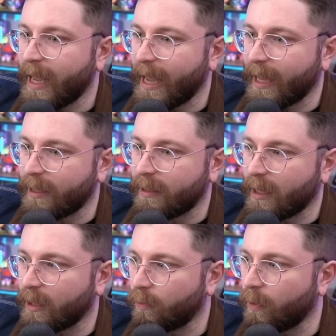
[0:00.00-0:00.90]
and
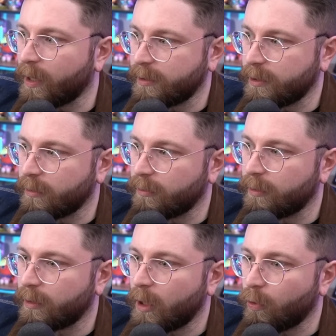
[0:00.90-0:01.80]
one
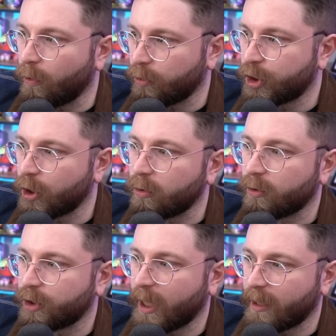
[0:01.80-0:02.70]
dude will shoulder
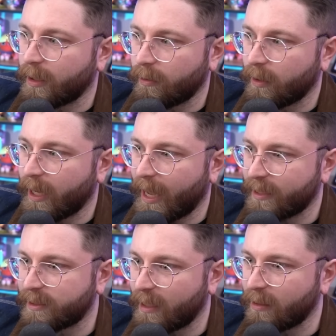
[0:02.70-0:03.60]
check another guy
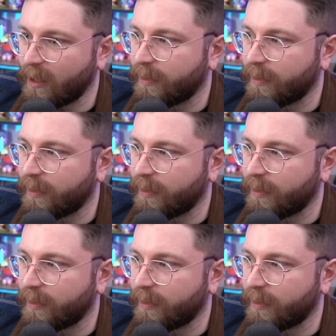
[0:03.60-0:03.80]
accidentally,